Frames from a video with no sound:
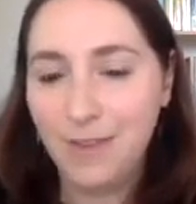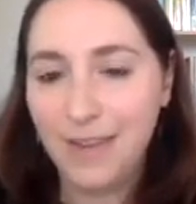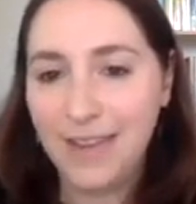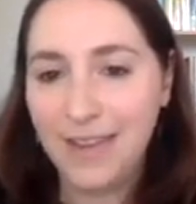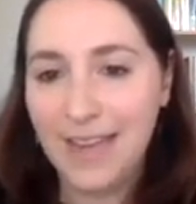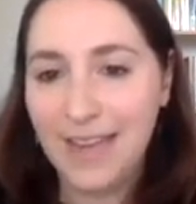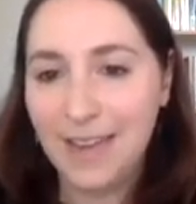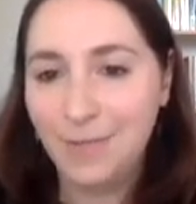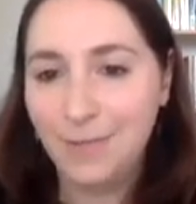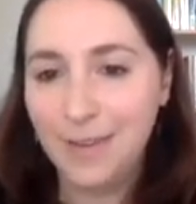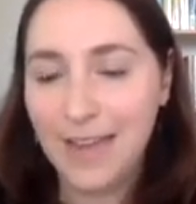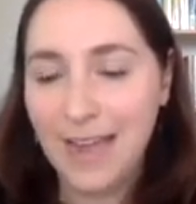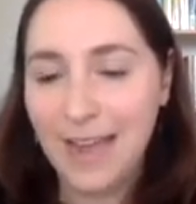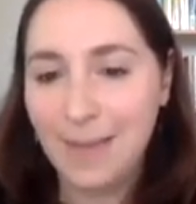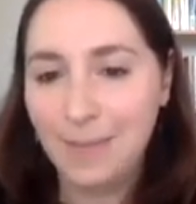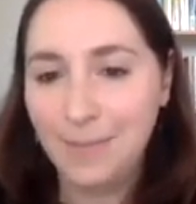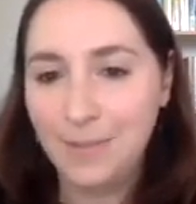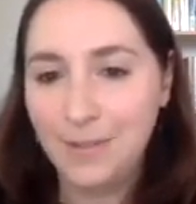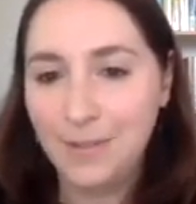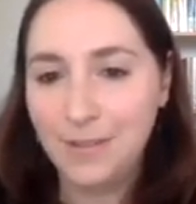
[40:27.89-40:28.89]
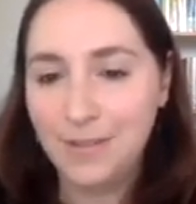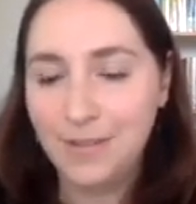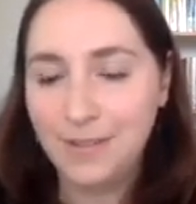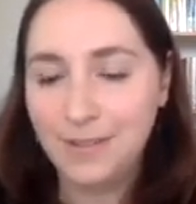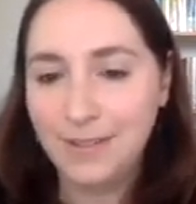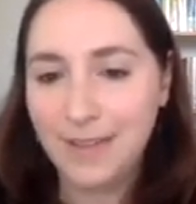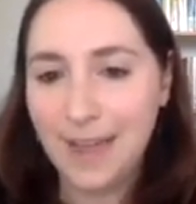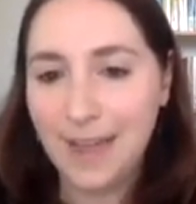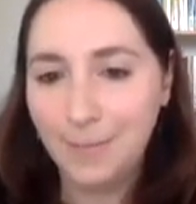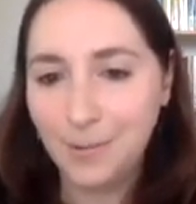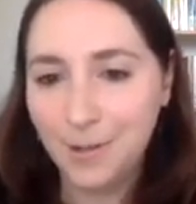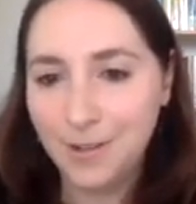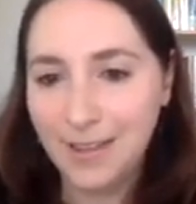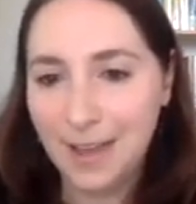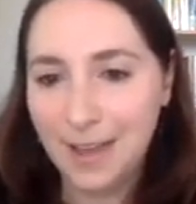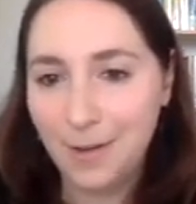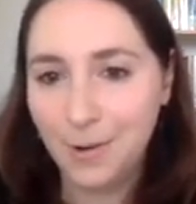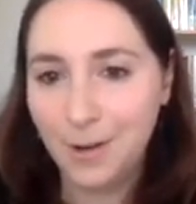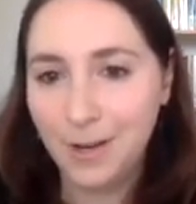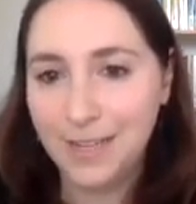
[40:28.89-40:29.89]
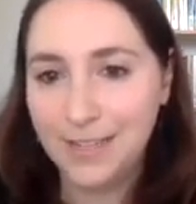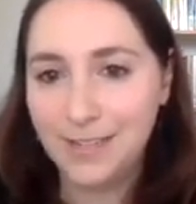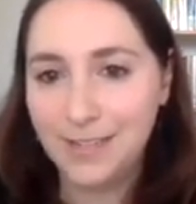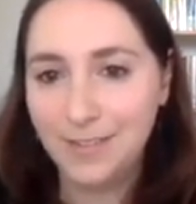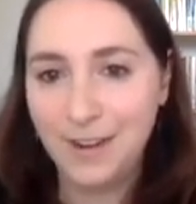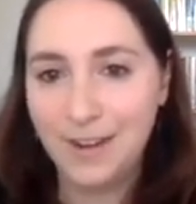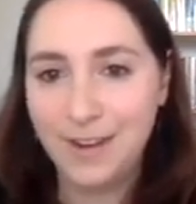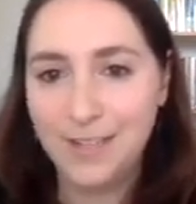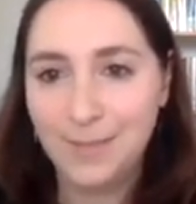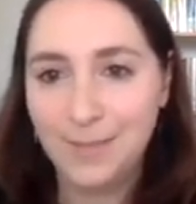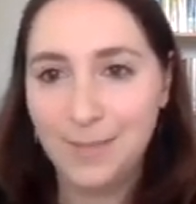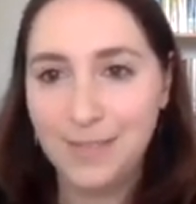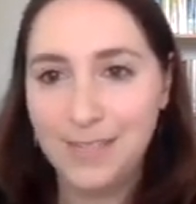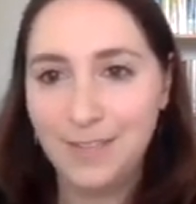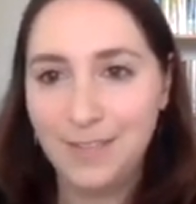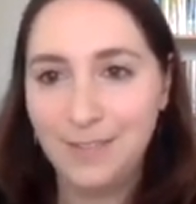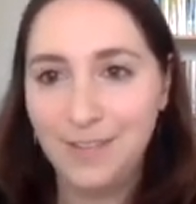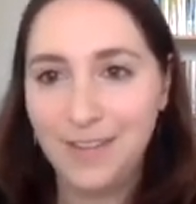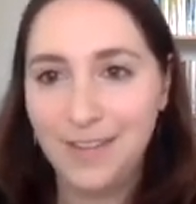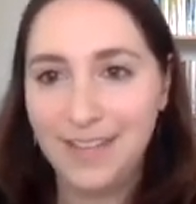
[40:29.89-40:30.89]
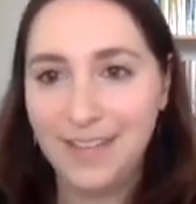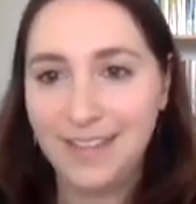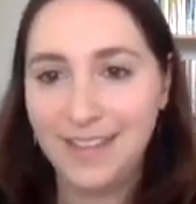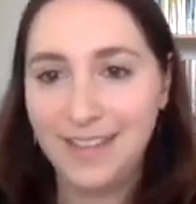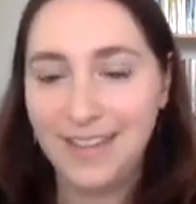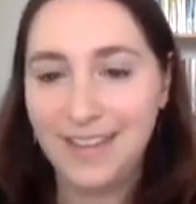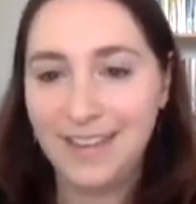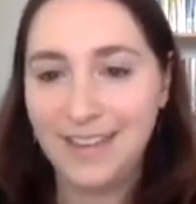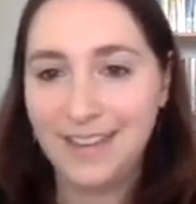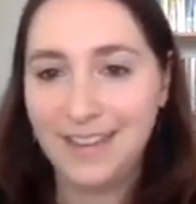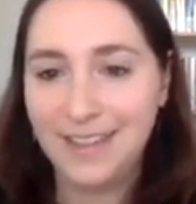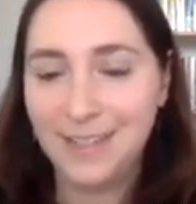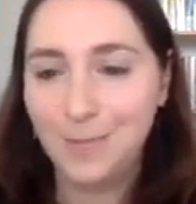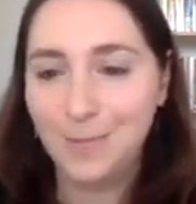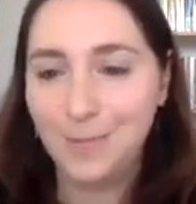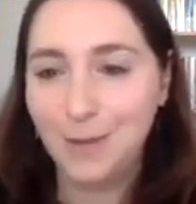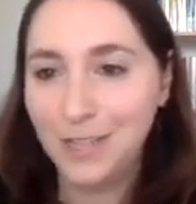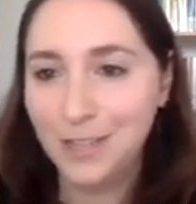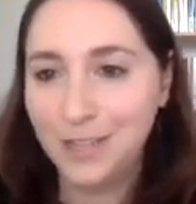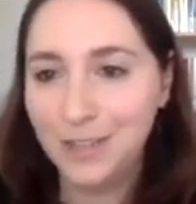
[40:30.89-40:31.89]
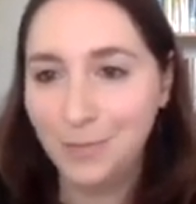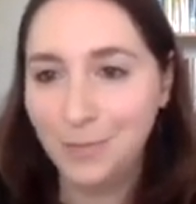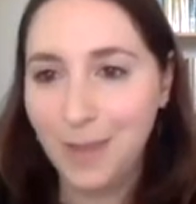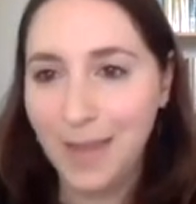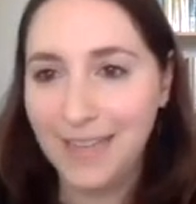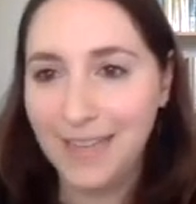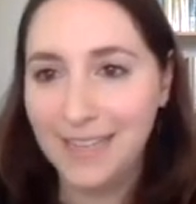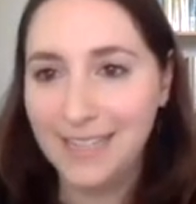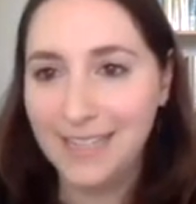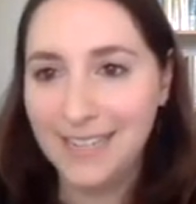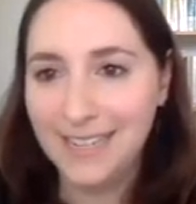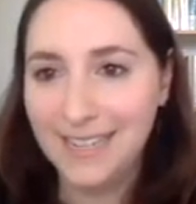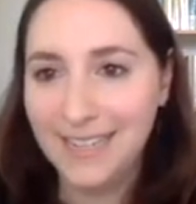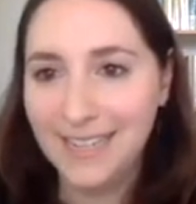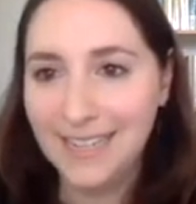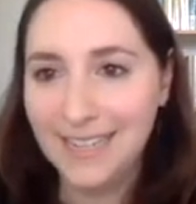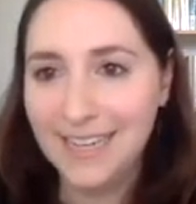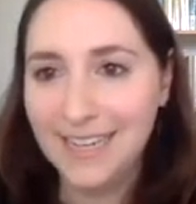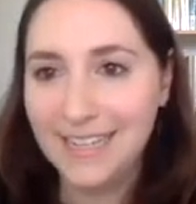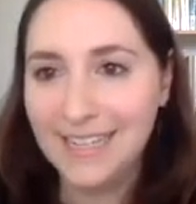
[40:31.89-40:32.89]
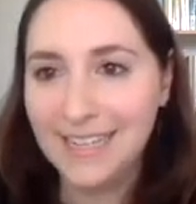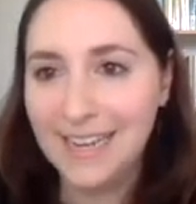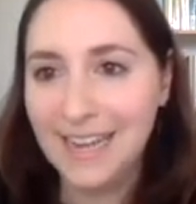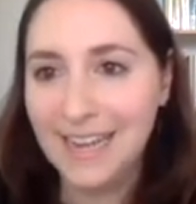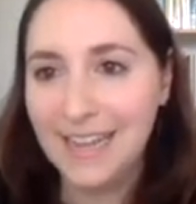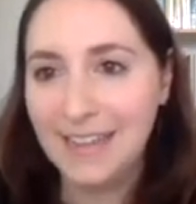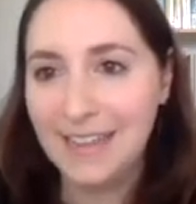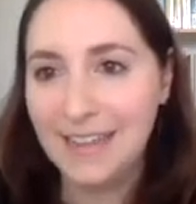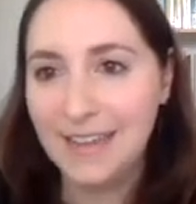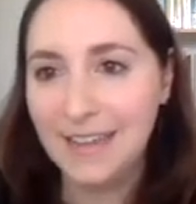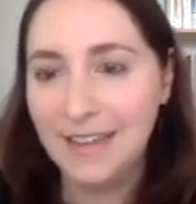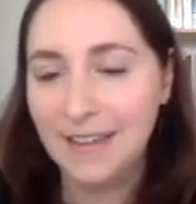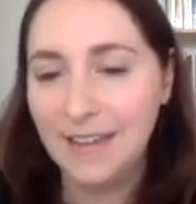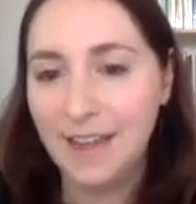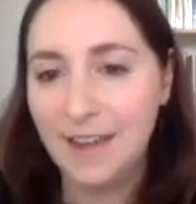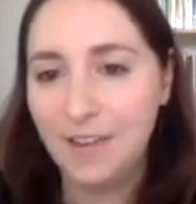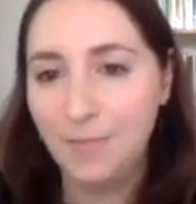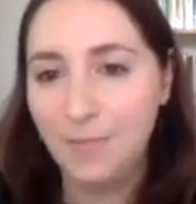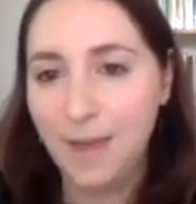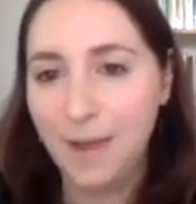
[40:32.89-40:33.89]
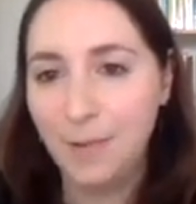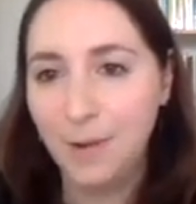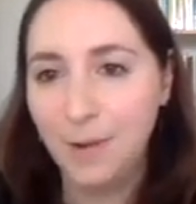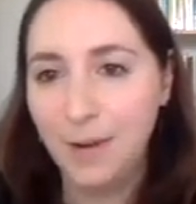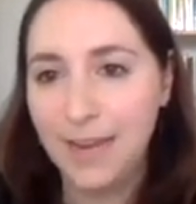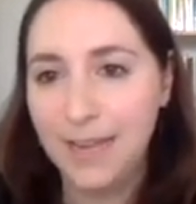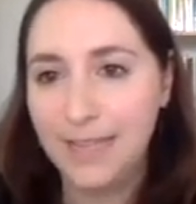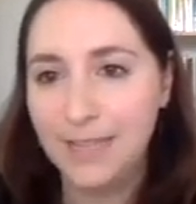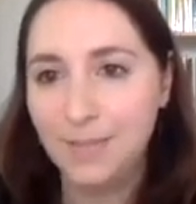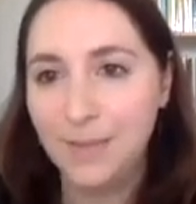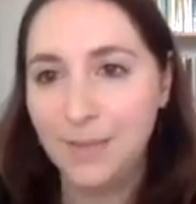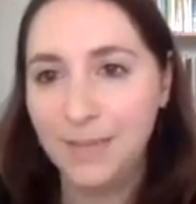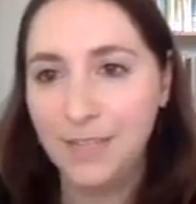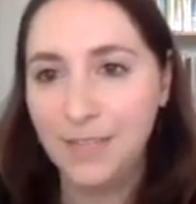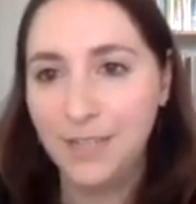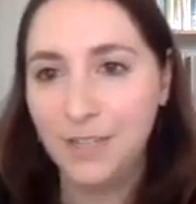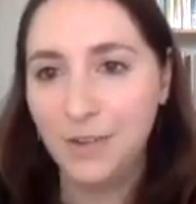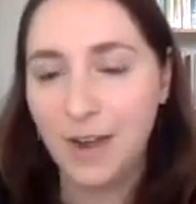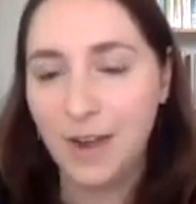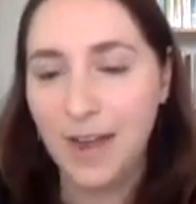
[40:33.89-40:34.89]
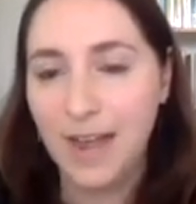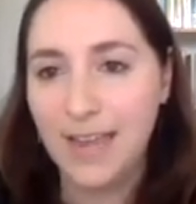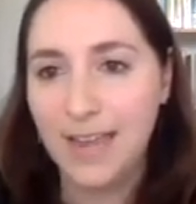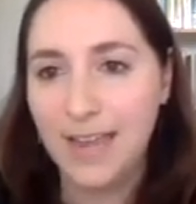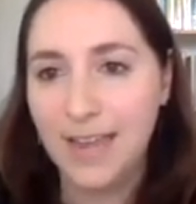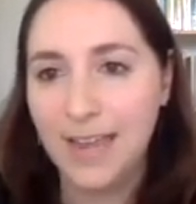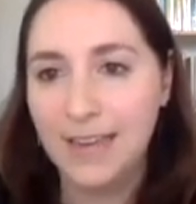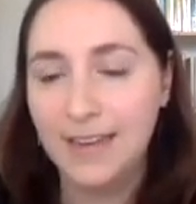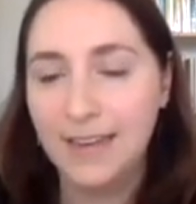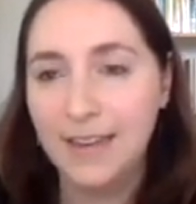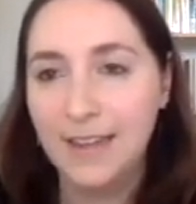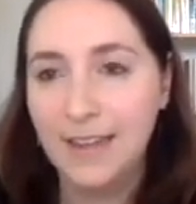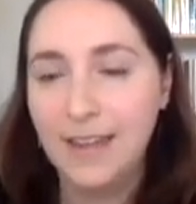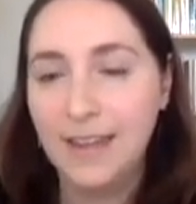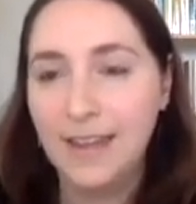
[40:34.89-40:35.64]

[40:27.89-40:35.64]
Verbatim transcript: again, recapture capturing that work is a very specific like expression of palestinianness and i think a lot of my work has been to try and